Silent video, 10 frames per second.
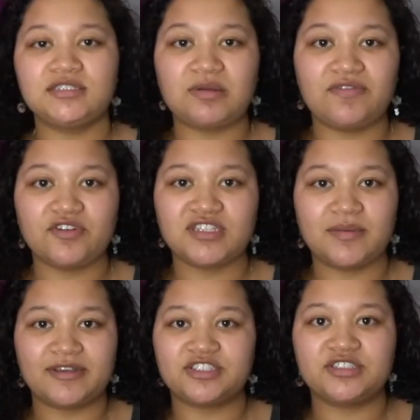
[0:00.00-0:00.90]
this is my first
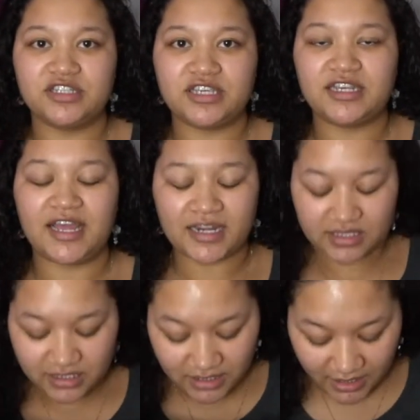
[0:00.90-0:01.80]
time actually looking at
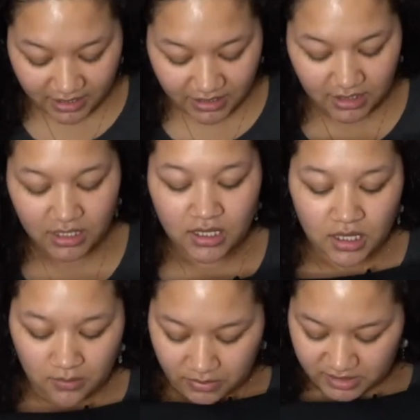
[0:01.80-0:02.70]
it.
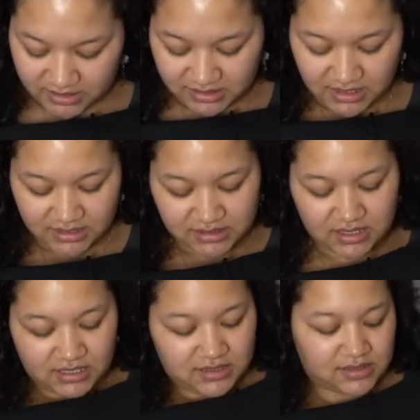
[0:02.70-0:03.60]
But it
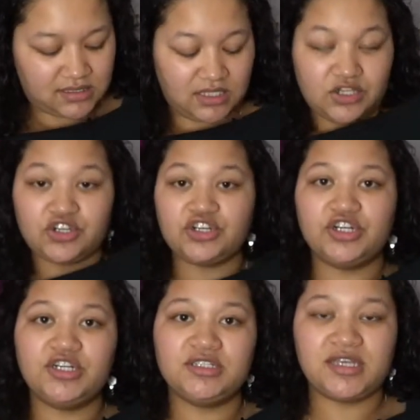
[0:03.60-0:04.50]
says
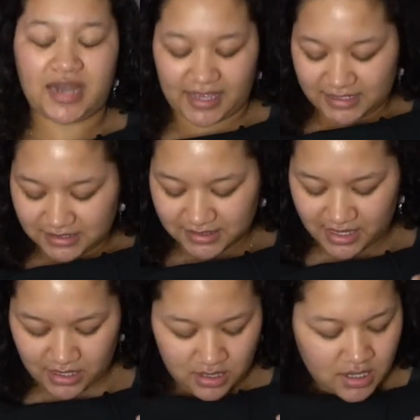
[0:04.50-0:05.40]
seniors. I guess it's
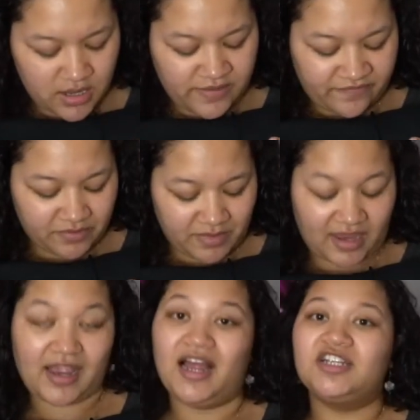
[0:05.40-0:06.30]
like from
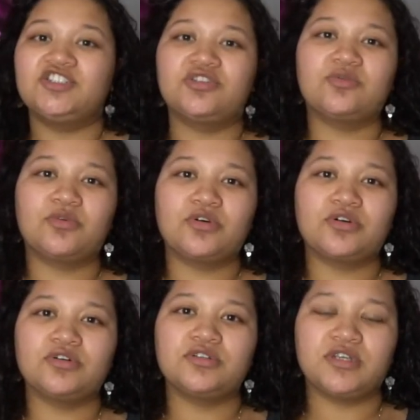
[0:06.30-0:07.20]
like Astro
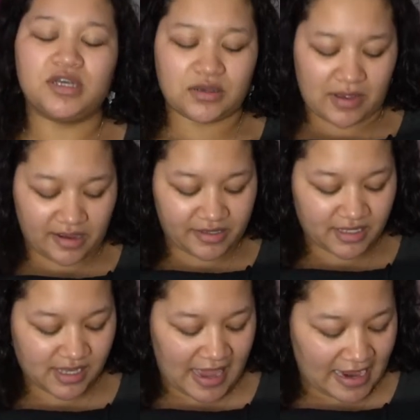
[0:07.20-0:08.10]
World, how
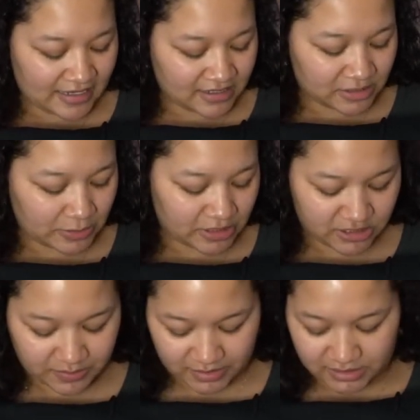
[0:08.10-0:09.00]
he had his
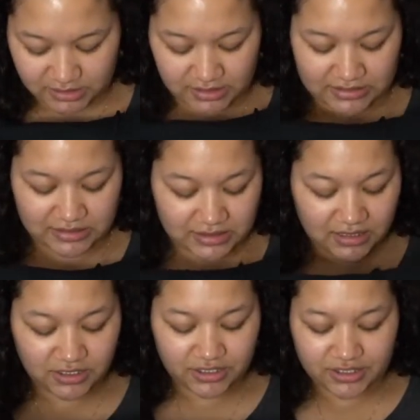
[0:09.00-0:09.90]
sweaters, but it just says
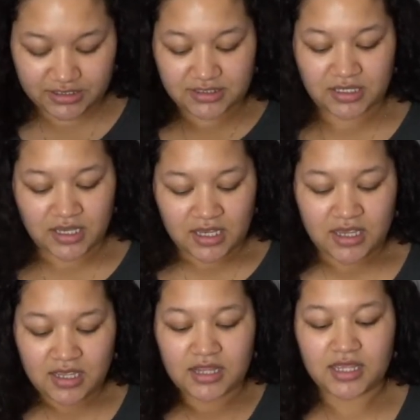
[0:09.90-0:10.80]
seniors.
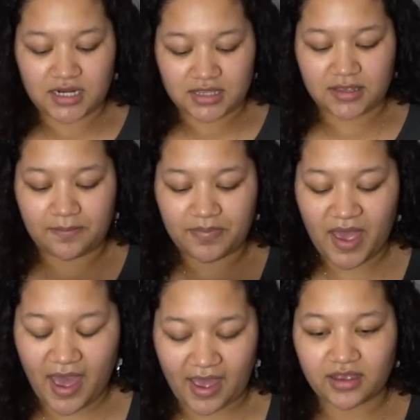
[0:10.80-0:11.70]
Then in the
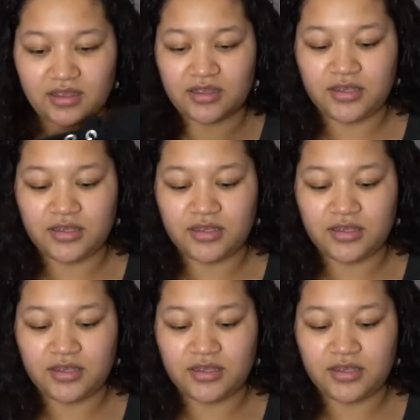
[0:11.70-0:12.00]
back,